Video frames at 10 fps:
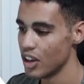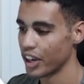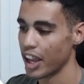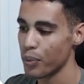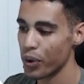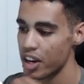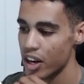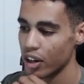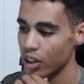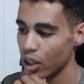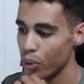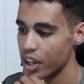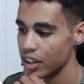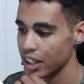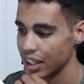Okay, we are
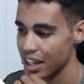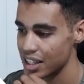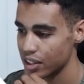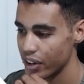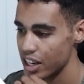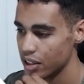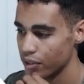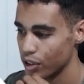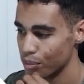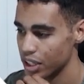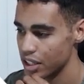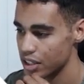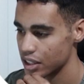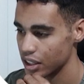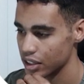loading the class trade from
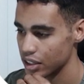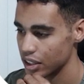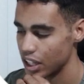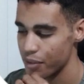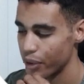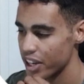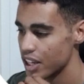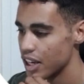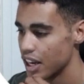this library,